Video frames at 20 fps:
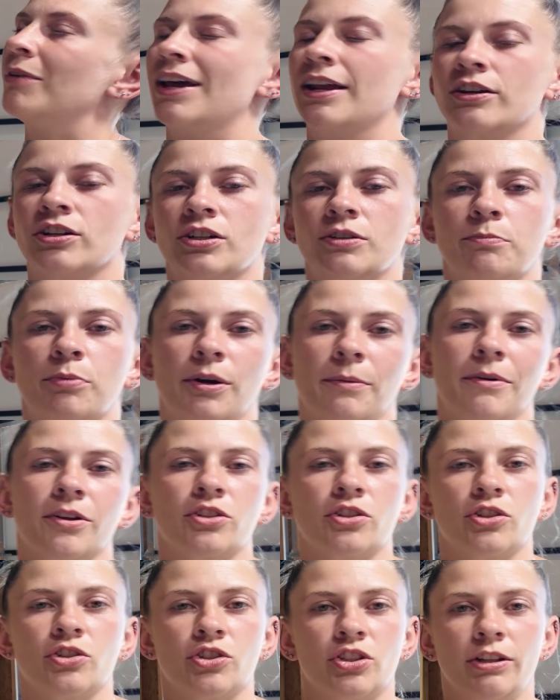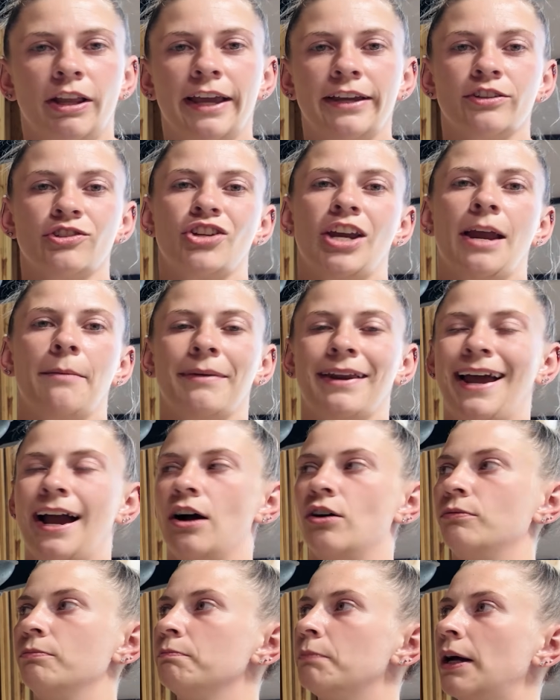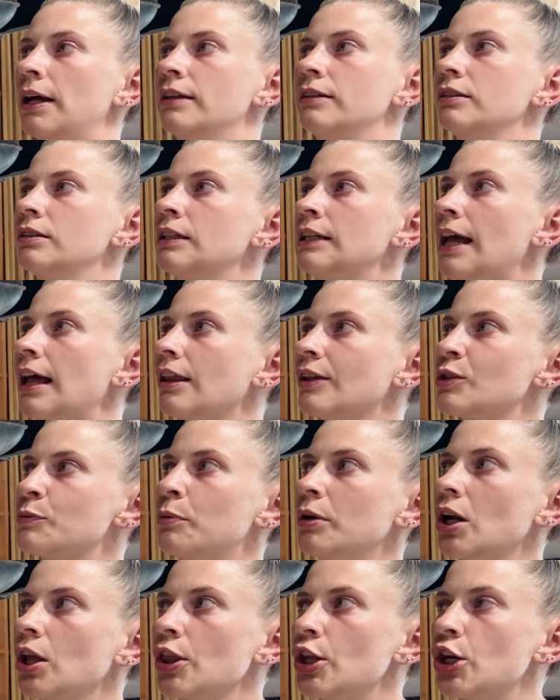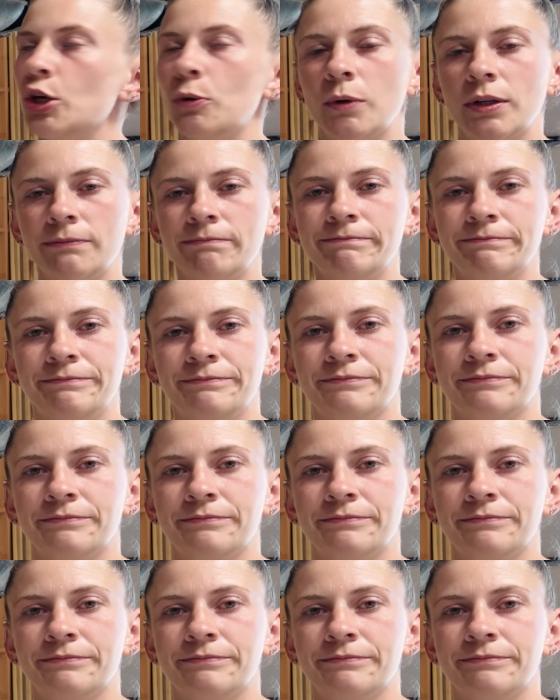we had to pretty much just like jam it out. But now let's put on the new one.